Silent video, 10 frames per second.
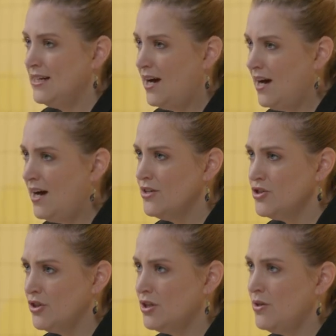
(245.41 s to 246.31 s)

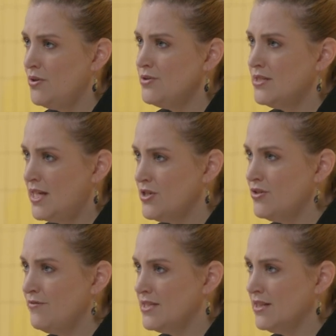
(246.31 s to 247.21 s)
harsh and closed
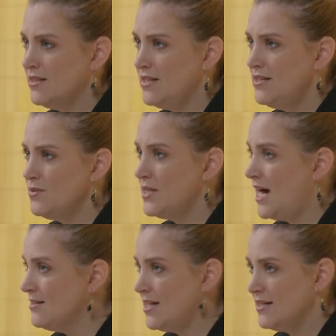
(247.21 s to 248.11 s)
detention facilities
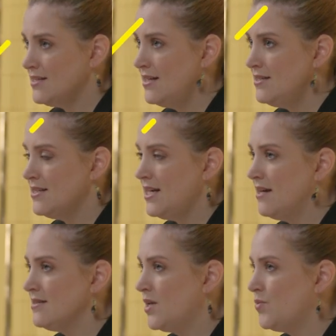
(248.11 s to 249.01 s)
without access to the
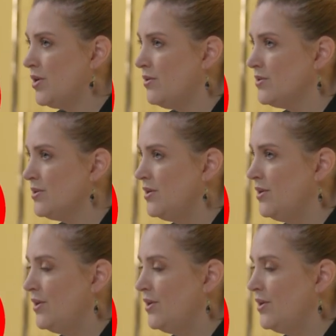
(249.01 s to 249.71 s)
outside world,